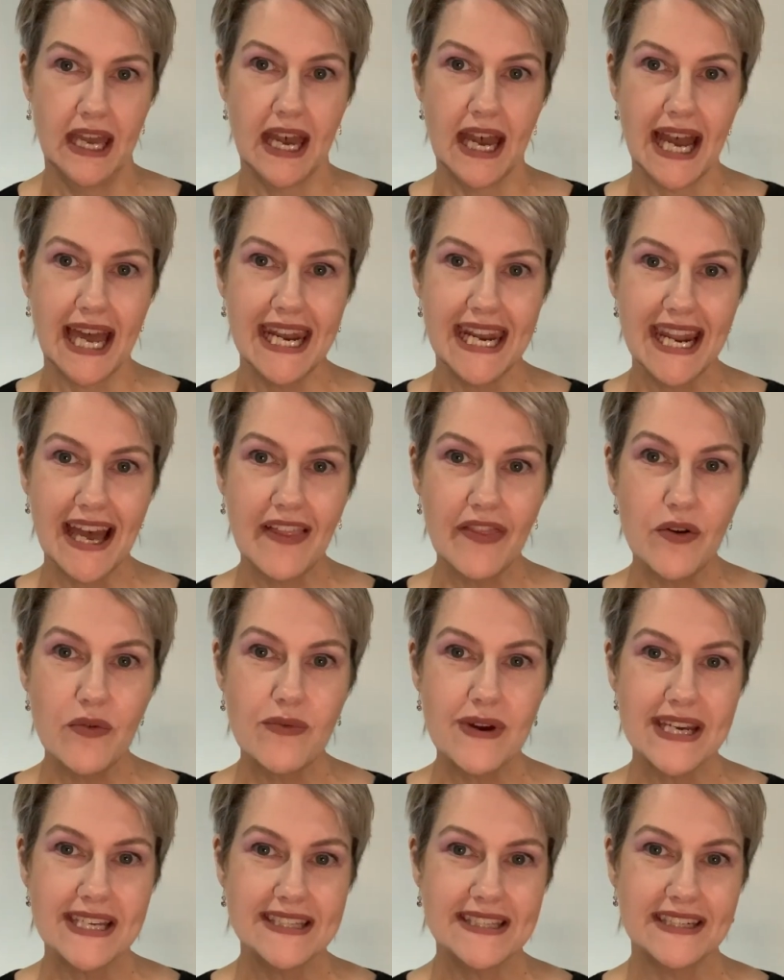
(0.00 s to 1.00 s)
Another
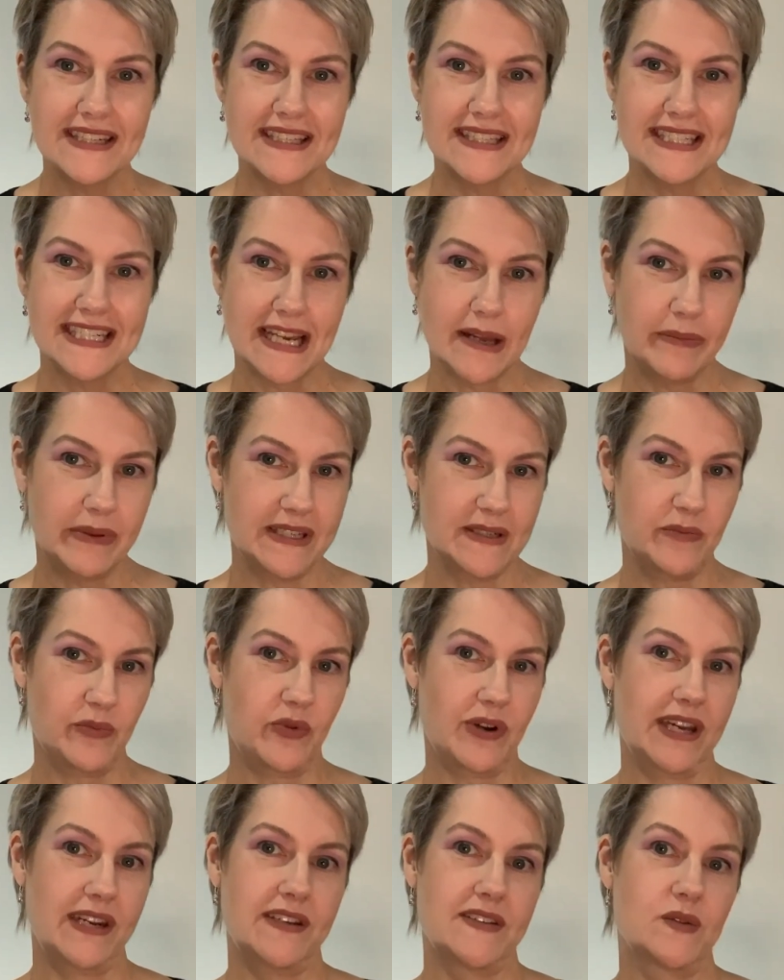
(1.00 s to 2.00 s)
reason established
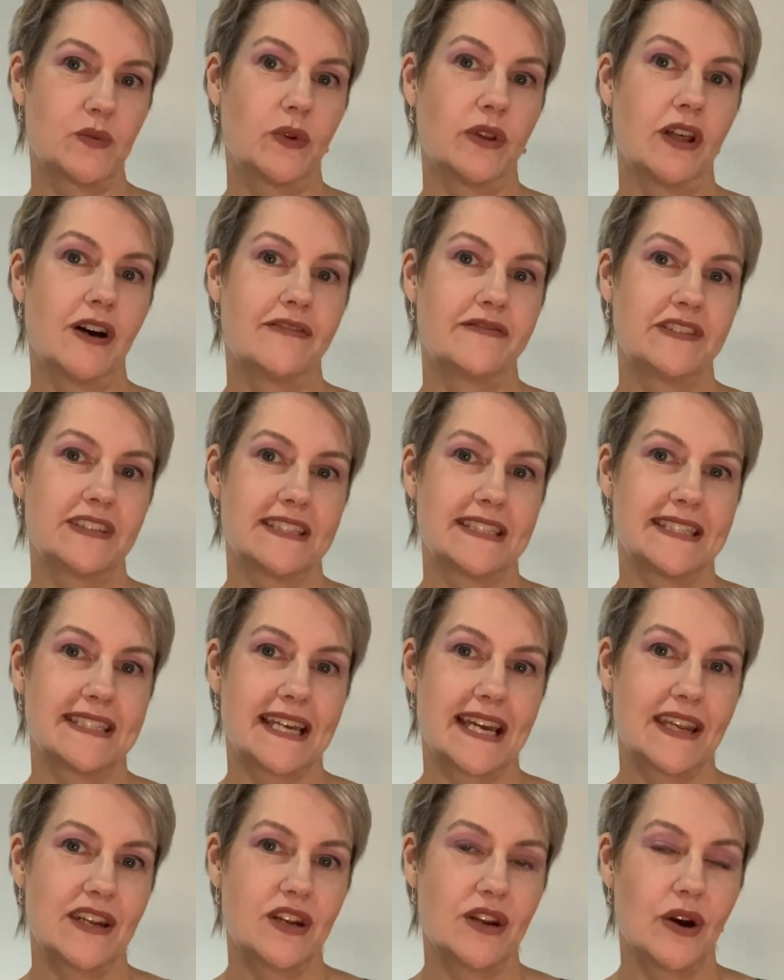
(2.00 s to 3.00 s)
breeders will often
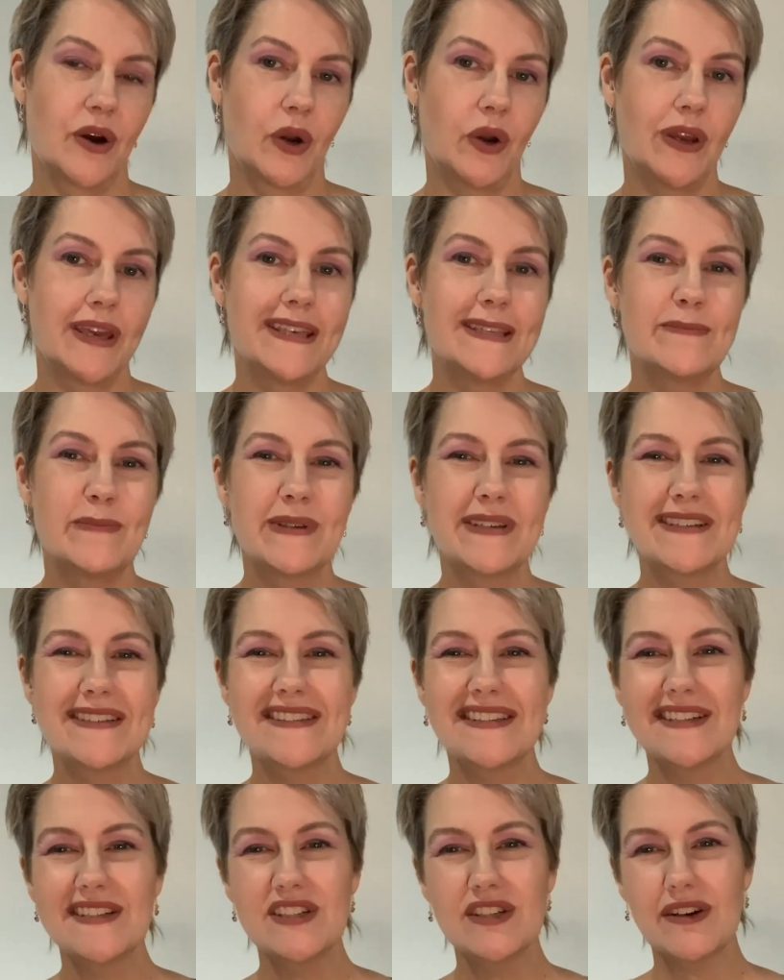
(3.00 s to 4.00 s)
say no is because
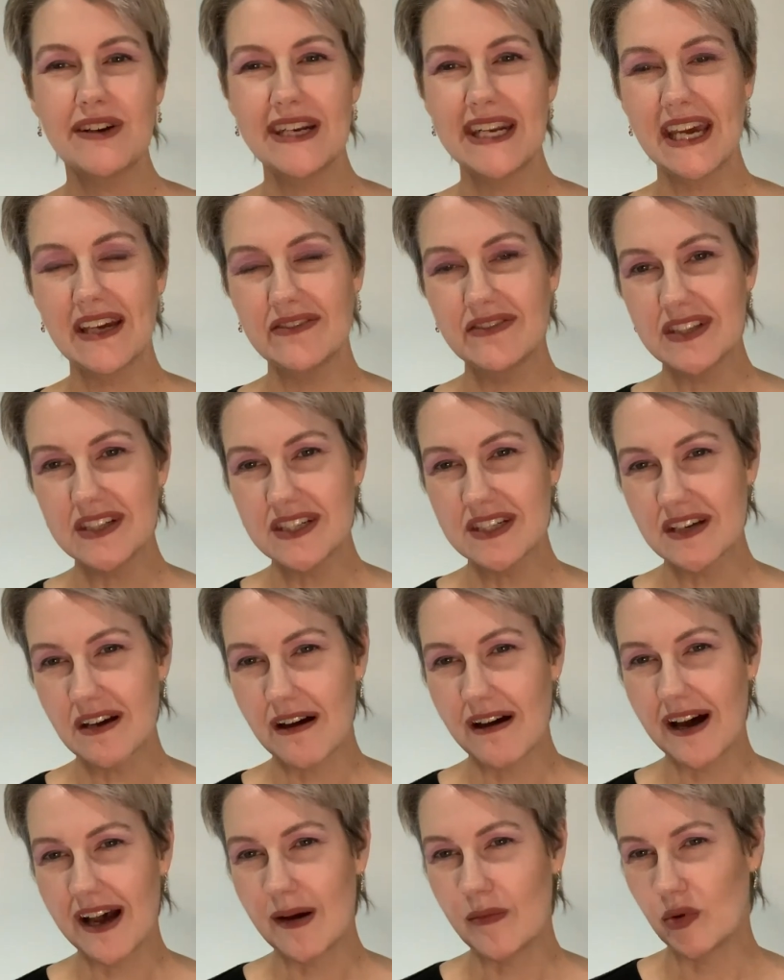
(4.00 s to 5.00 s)
they don't have the
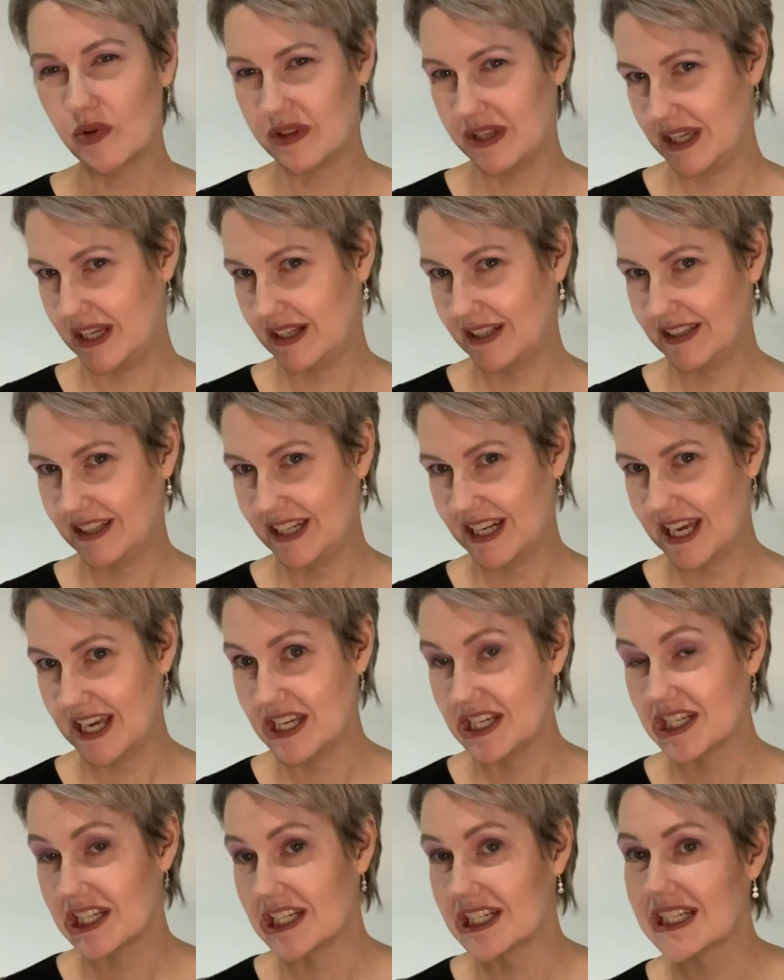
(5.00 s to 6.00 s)
time or the
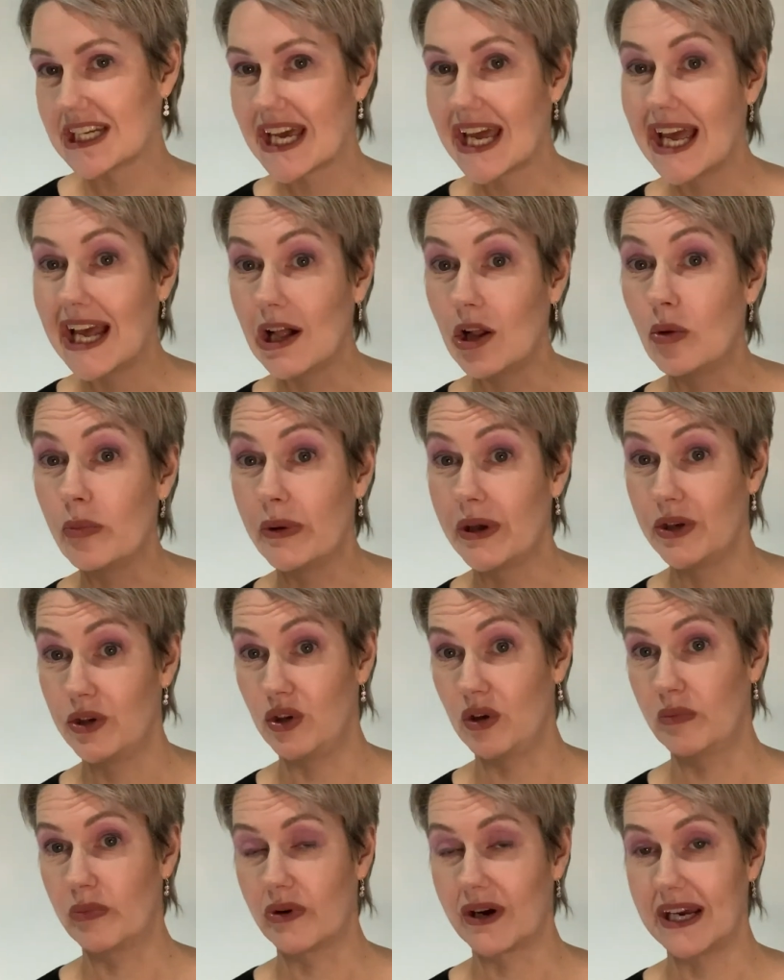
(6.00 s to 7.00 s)
inclination to help a new
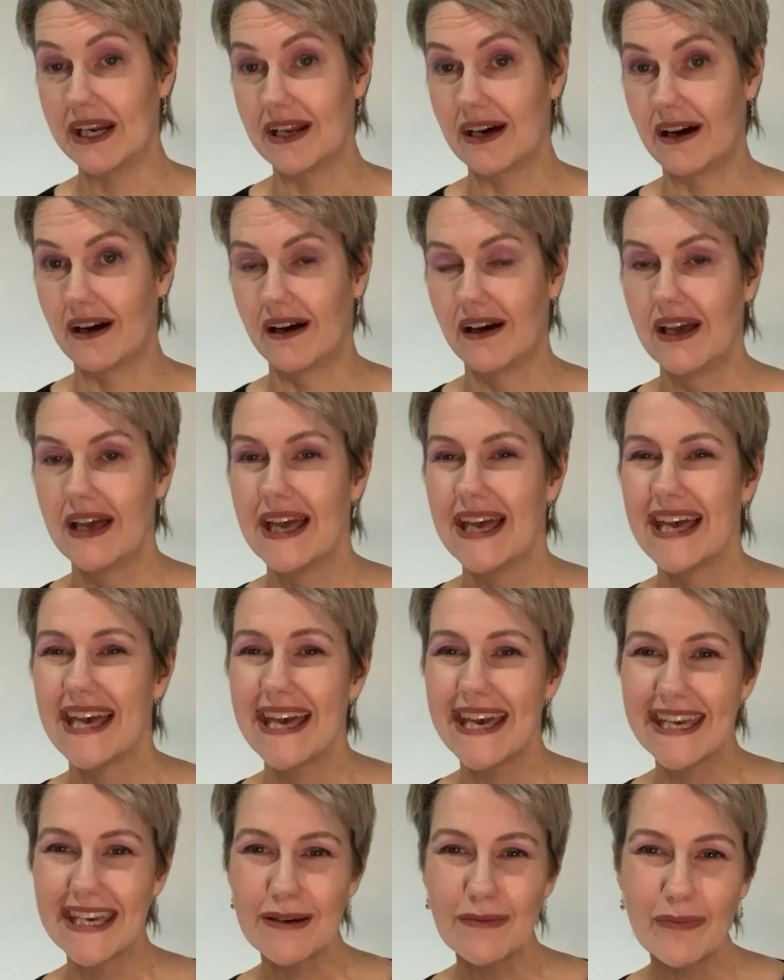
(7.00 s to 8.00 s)
breeder.
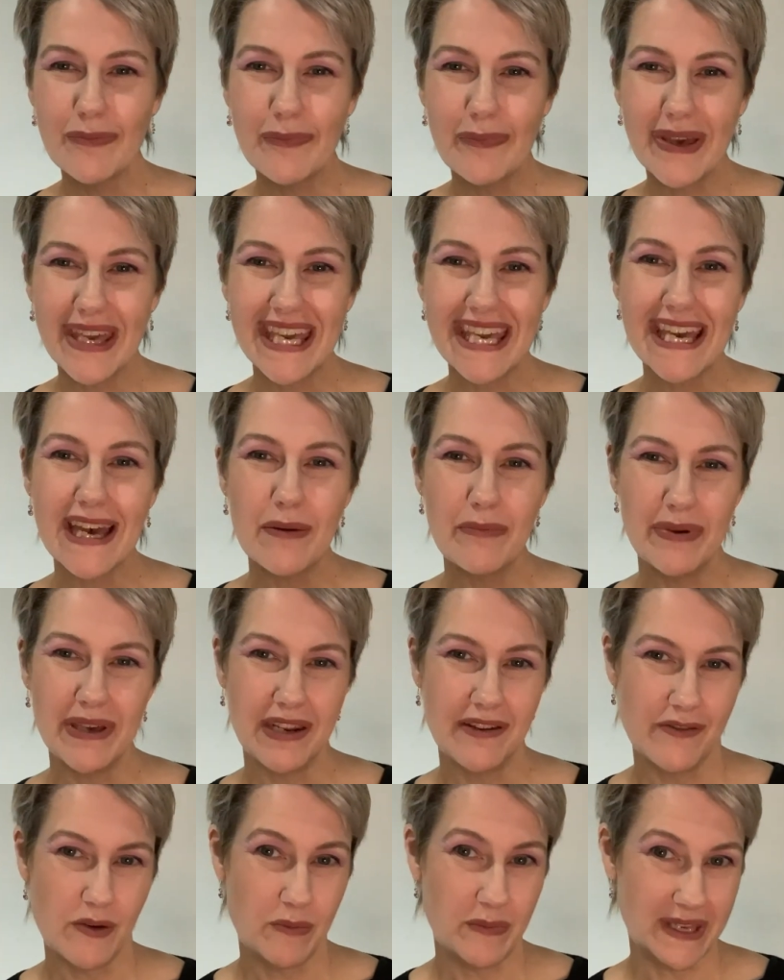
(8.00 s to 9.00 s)
It can be a bit
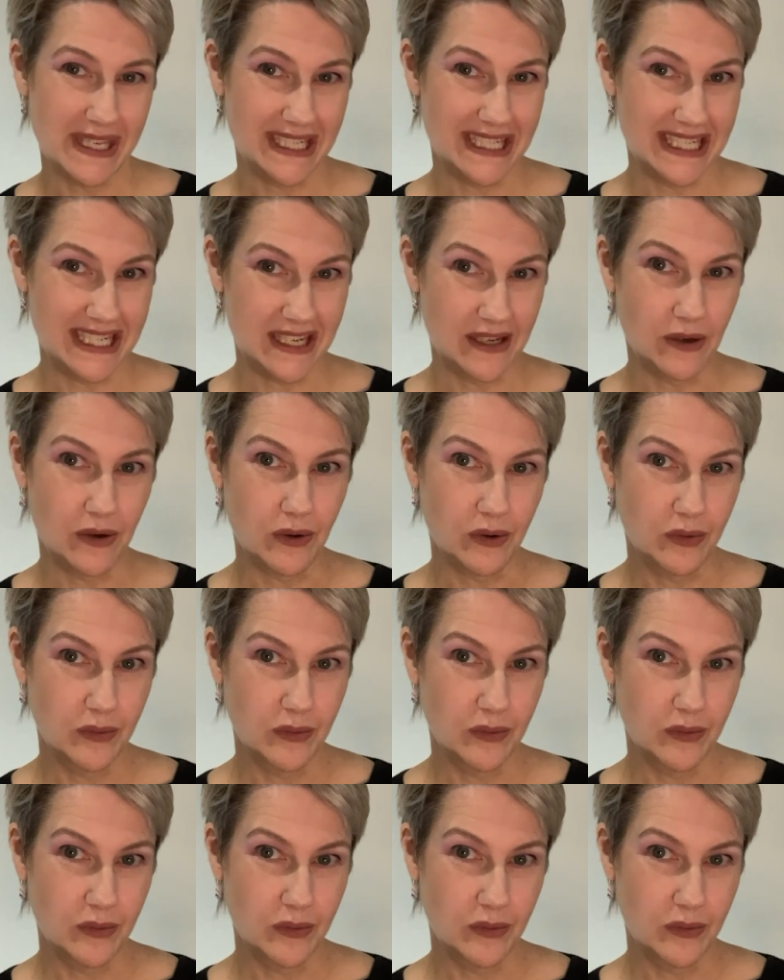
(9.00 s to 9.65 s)
of a big deal.